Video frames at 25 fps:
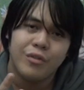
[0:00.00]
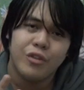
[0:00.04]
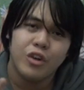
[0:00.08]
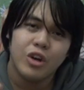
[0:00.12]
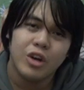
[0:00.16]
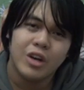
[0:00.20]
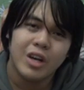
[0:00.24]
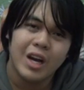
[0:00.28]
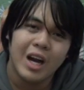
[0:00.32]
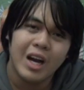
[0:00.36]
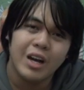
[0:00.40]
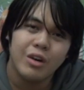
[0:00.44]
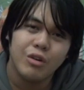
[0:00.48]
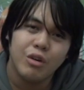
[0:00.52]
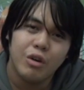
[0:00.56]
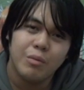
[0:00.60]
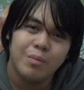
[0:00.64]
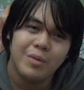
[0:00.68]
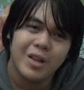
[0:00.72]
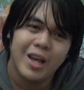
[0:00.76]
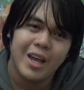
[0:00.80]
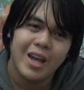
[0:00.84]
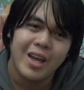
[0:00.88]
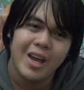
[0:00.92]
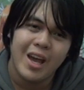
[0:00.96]
if you're a
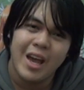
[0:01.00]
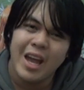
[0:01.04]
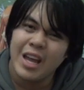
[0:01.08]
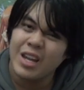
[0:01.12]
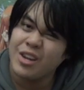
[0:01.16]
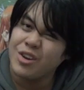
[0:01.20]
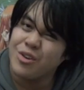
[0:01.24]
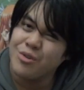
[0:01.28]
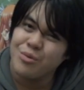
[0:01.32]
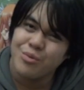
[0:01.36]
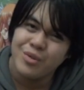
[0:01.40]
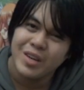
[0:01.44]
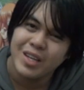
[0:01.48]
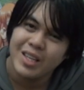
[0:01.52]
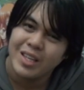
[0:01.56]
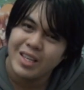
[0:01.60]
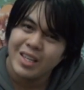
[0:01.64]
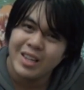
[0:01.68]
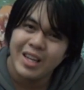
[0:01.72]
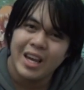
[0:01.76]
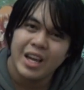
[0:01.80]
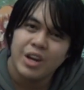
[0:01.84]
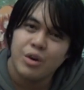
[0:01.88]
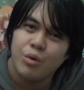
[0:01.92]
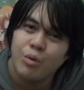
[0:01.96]
Kagura player and you really
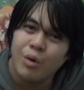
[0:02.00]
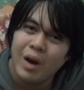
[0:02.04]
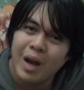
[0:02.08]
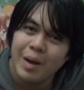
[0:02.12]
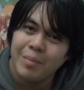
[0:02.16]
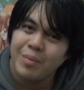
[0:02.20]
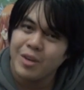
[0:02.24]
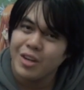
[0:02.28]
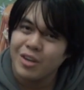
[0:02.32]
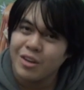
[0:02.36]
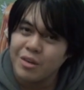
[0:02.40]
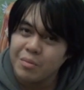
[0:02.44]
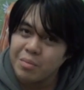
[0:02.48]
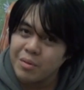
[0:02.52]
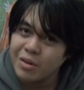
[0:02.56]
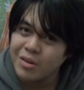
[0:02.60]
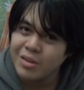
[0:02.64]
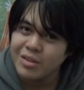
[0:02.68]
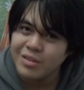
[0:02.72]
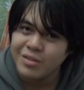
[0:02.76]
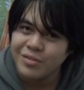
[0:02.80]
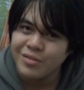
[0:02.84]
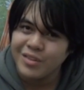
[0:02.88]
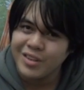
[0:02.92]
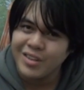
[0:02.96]
like wiping your
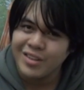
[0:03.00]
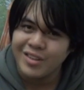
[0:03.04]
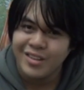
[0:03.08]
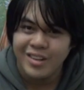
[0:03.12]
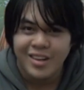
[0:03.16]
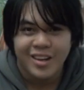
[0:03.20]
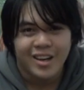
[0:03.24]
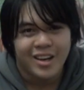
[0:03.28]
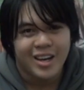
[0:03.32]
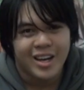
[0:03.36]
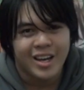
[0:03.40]
opponent's field,